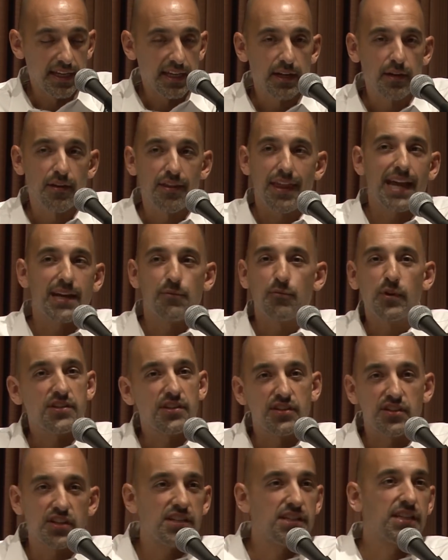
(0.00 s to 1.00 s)
That
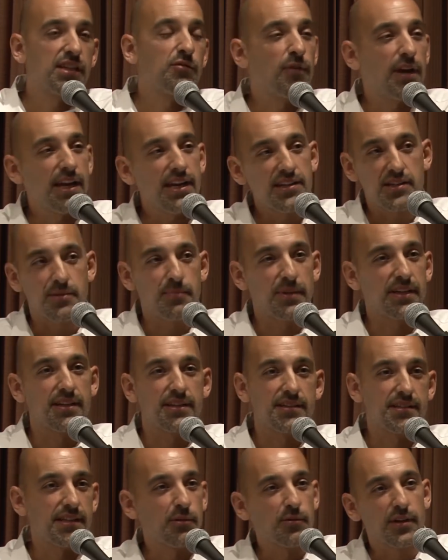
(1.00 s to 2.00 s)
wasn't just erased
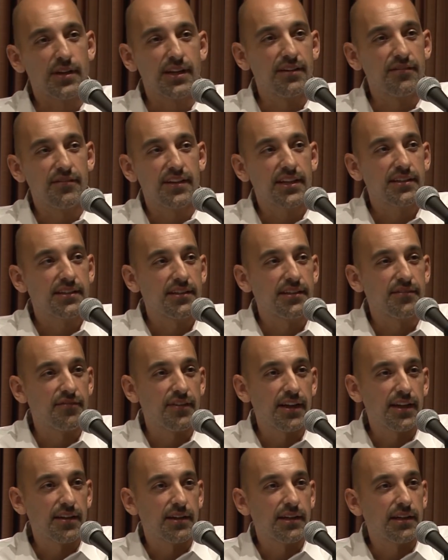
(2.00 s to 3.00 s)
because they were convicted
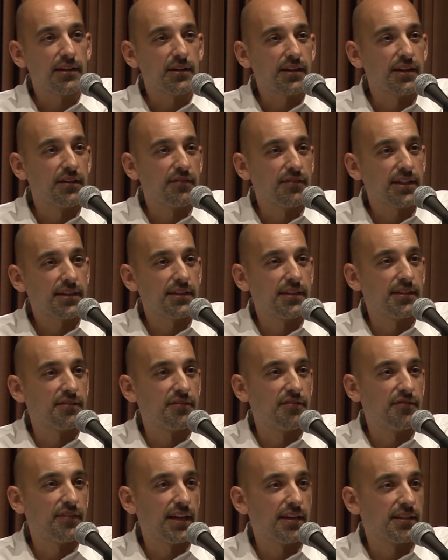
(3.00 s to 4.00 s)

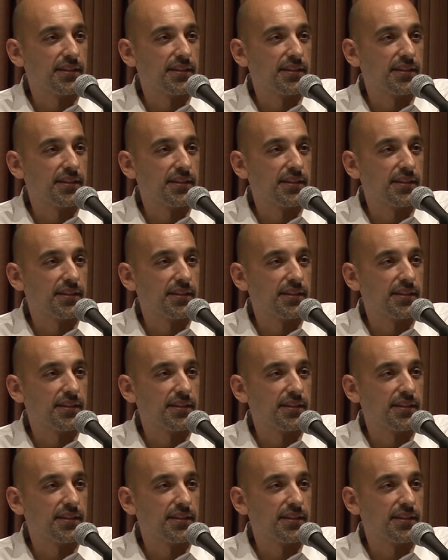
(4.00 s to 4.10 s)
of